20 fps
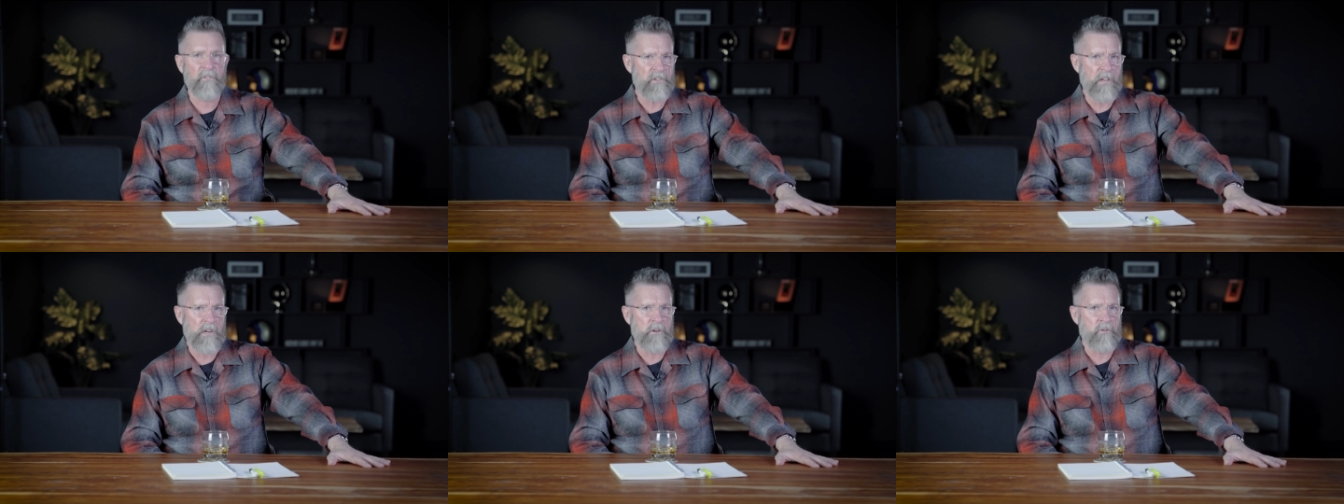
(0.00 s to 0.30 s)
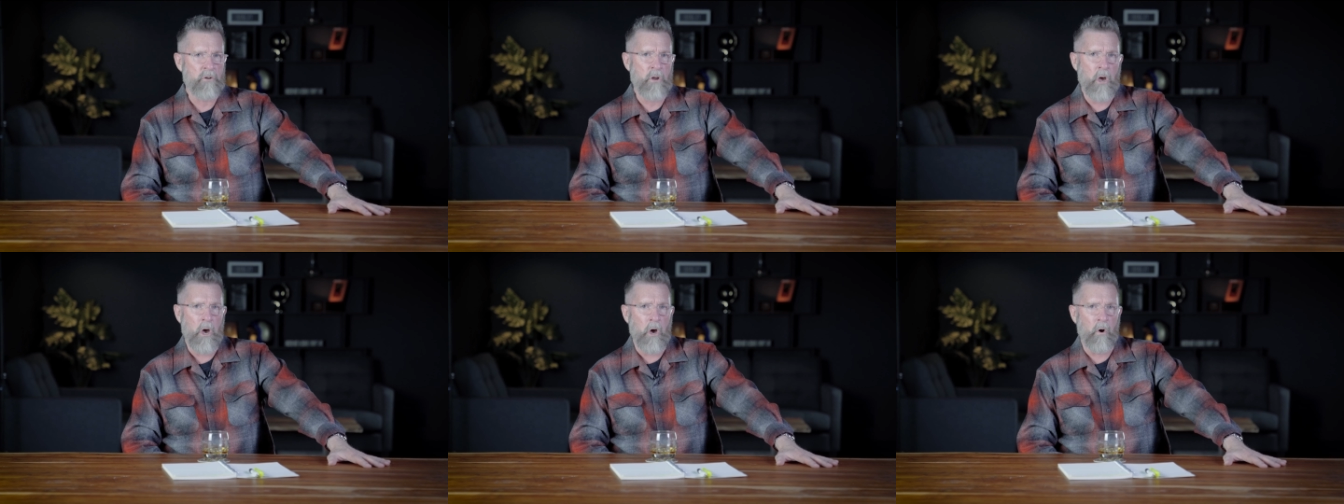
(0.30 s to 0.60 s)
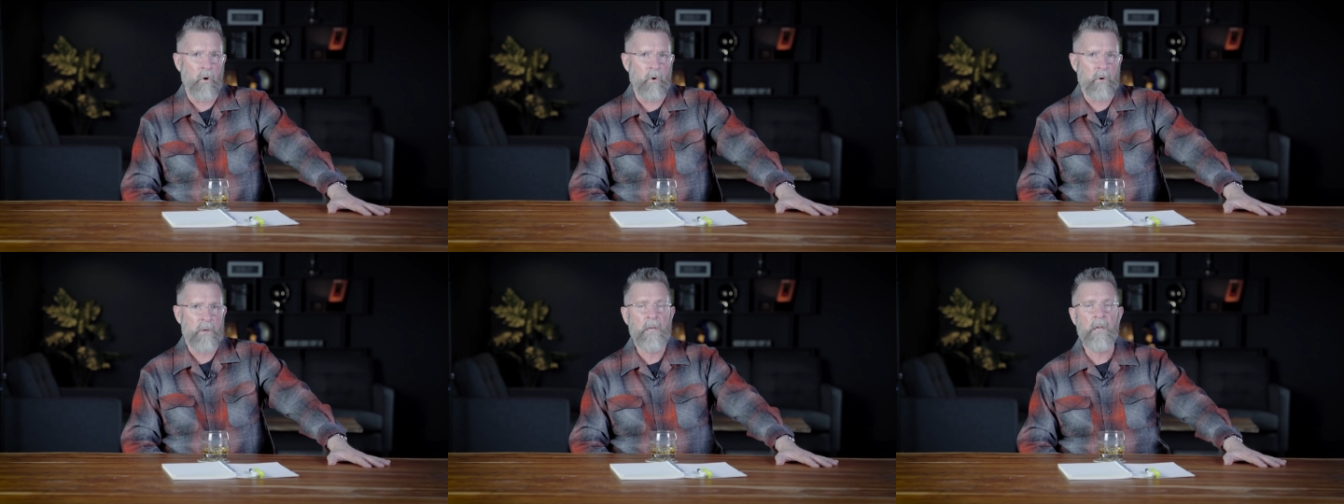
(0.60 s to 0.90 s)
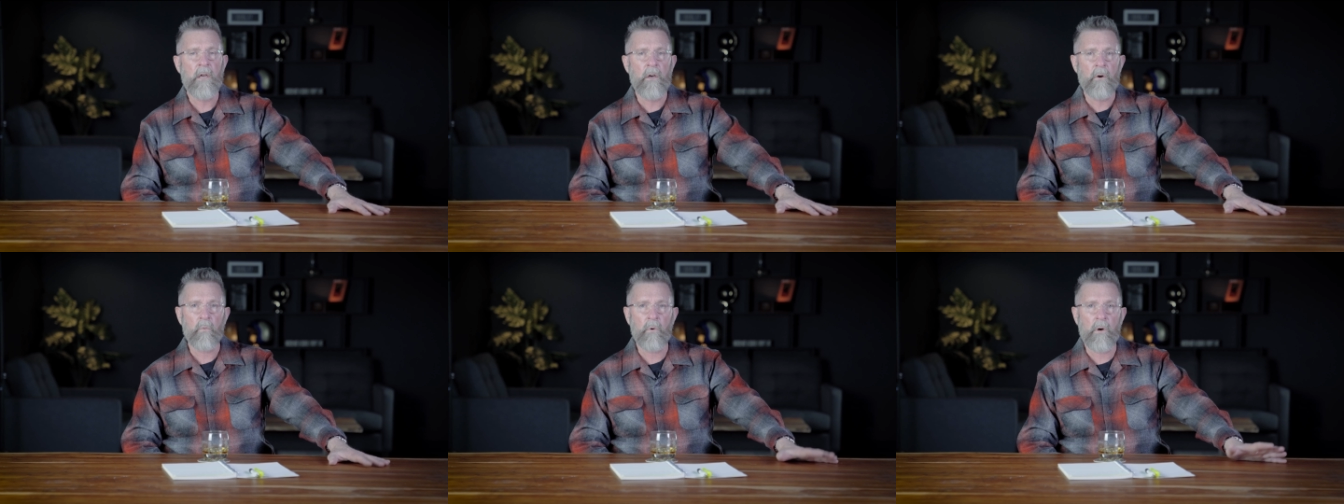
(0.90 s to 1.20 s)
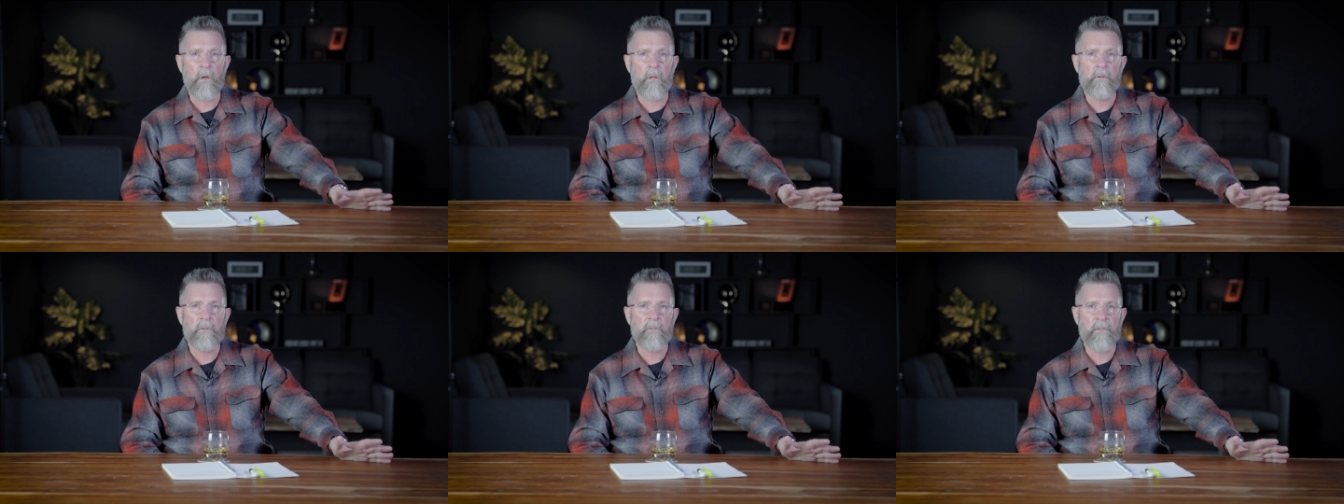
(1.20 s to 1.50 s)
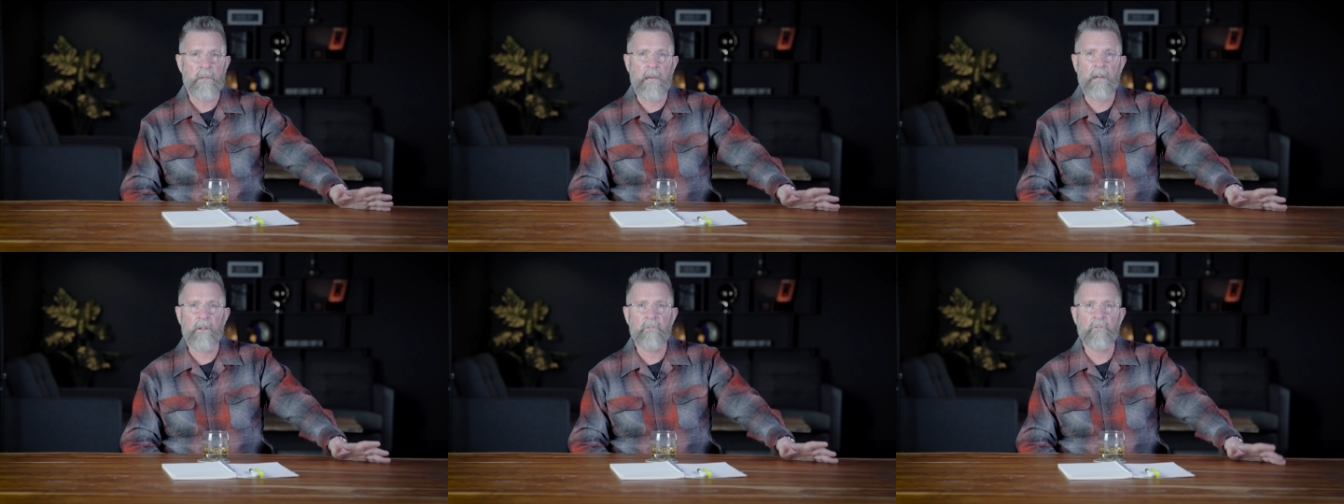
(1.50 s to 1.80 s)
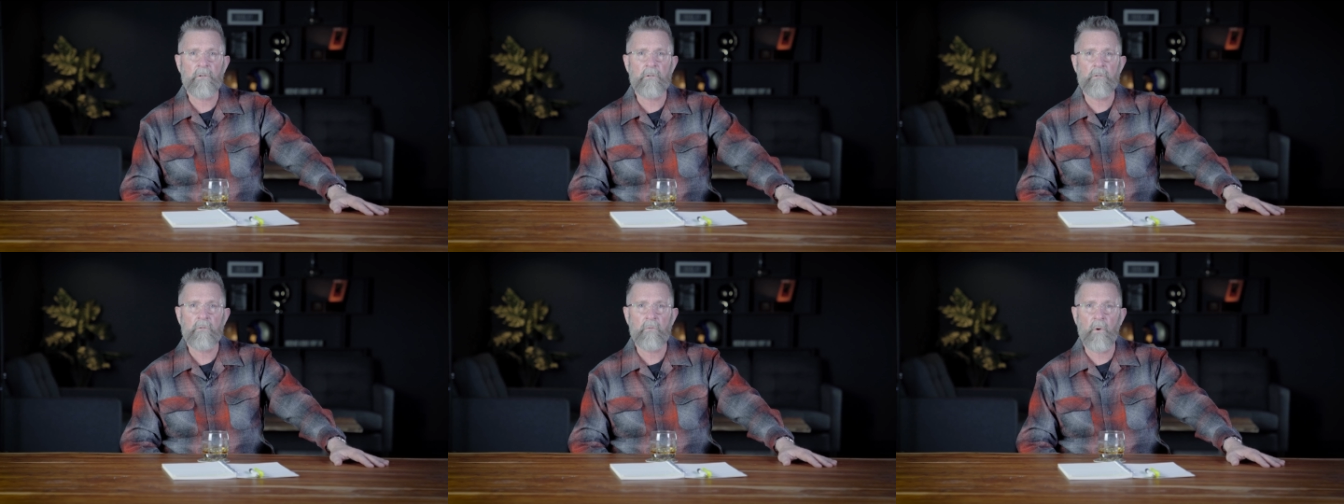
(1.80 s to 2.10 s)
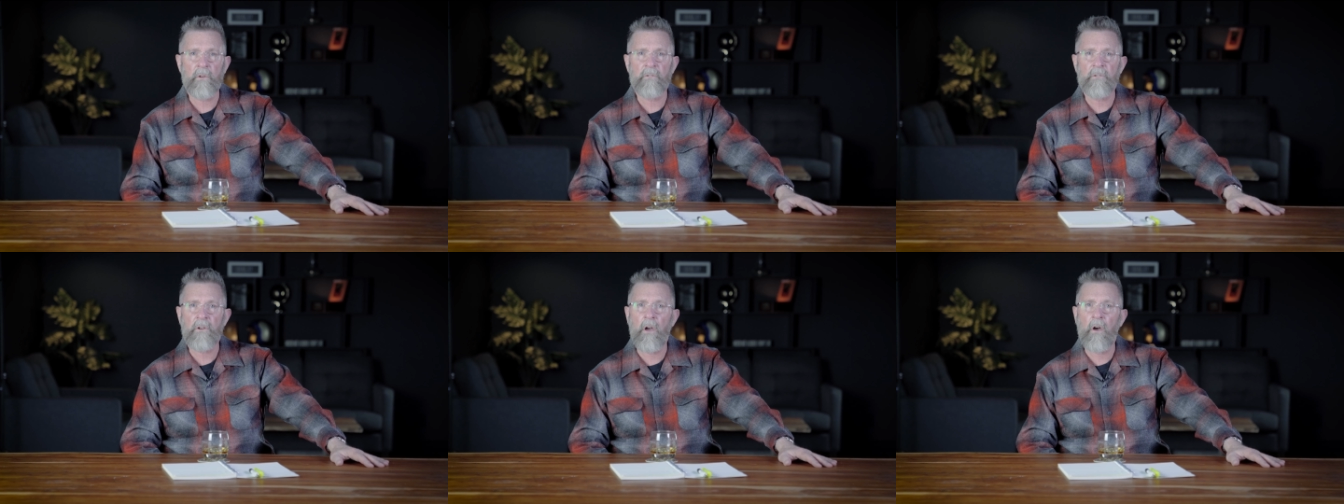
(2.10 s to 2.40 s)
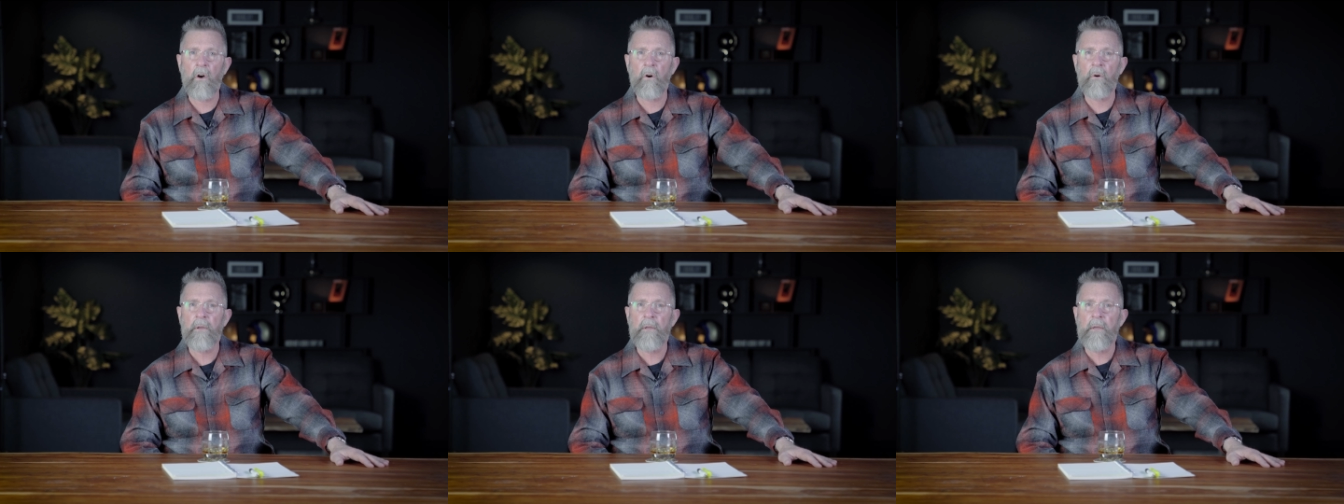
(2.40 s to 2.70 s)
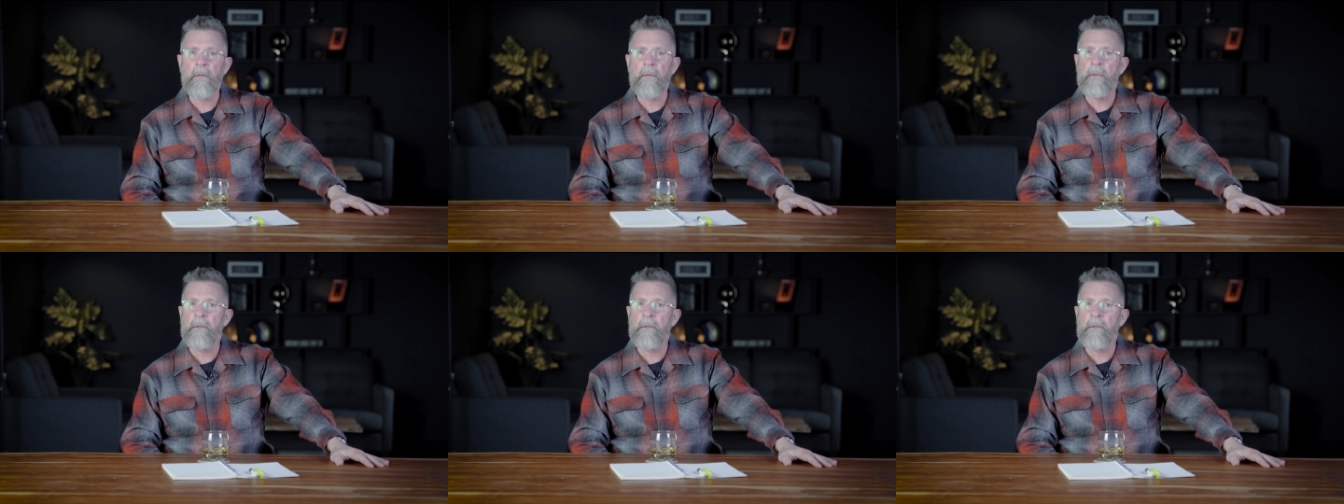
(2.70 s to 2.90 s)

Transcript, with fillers: said no, well, the answer was no.